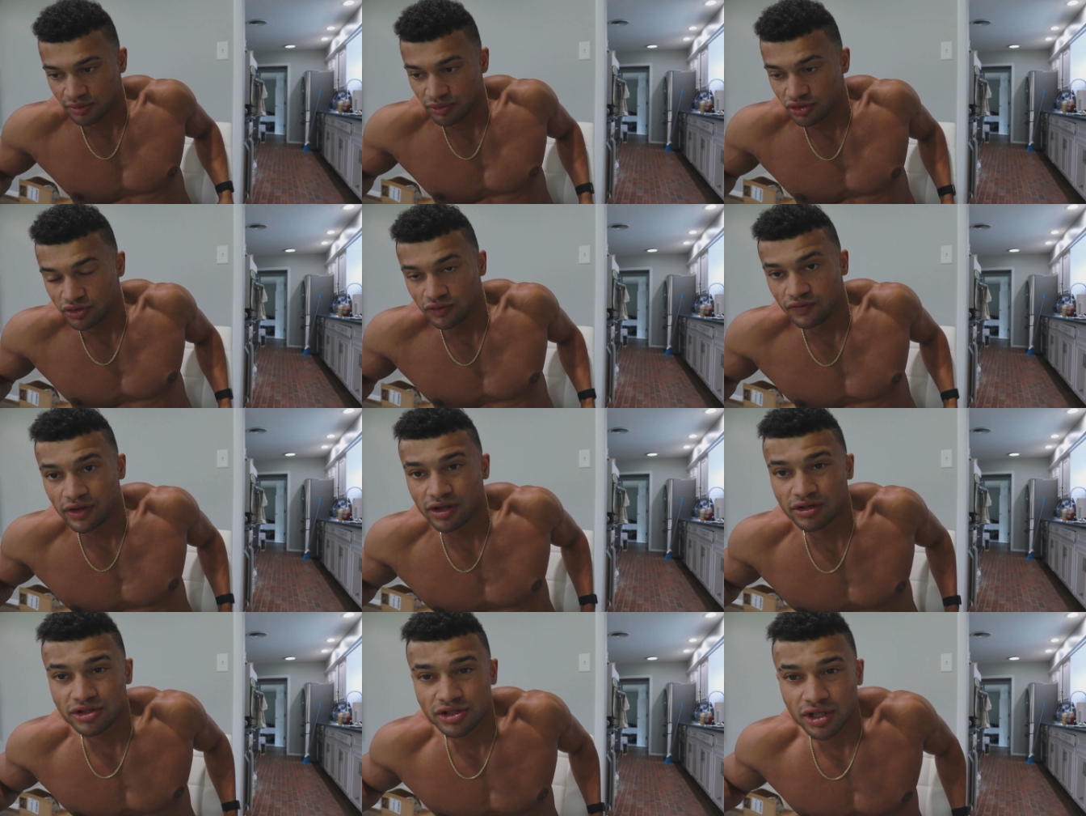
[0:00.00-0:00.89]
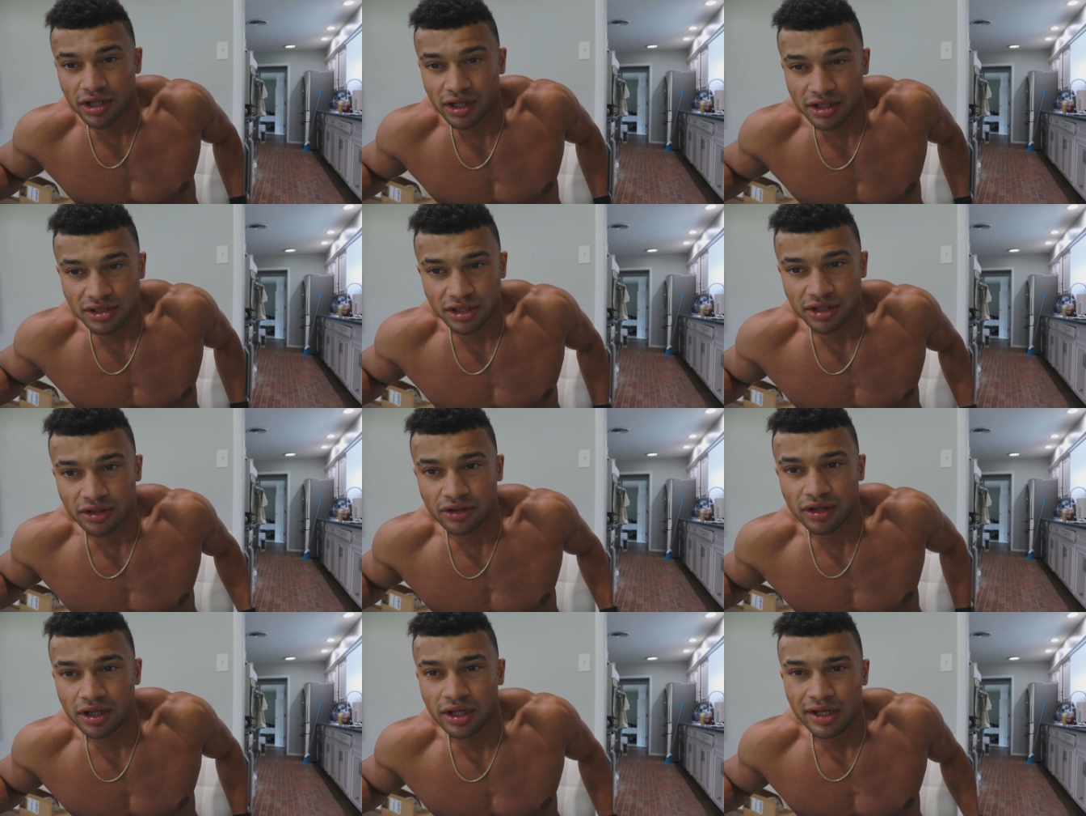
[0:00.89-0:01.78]
some YouTube videos. And I was like, you
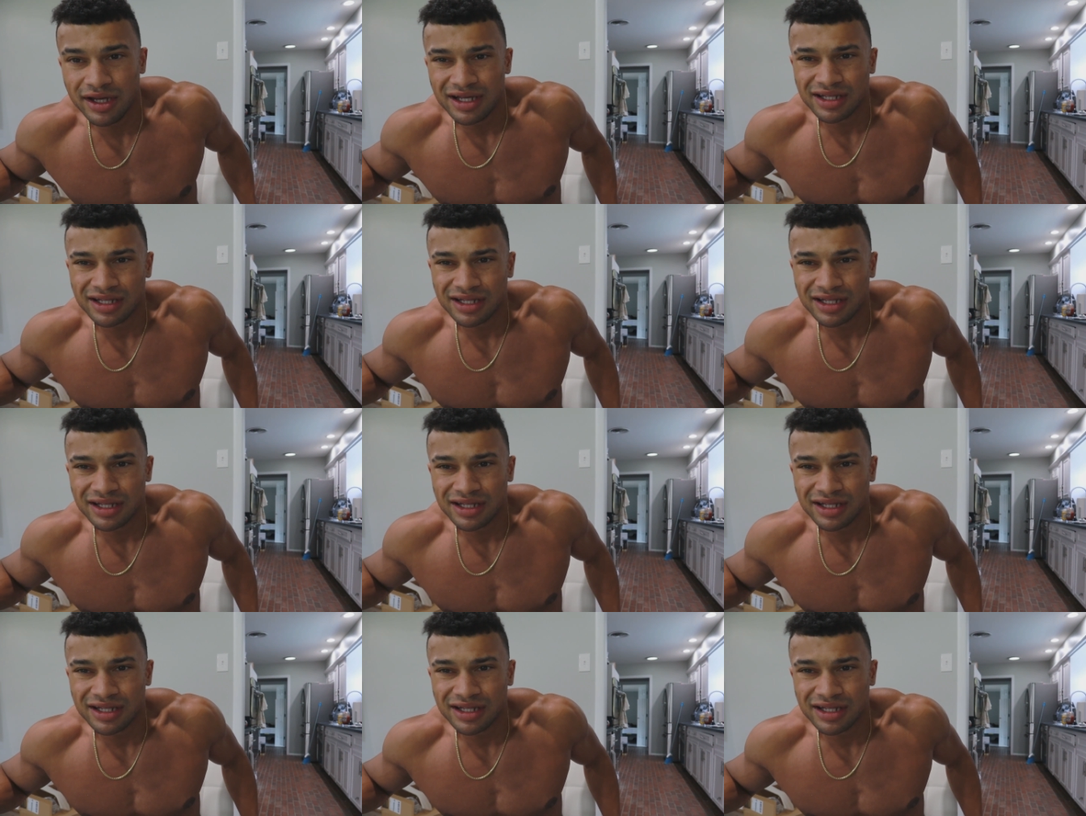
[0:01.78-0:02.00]
know what?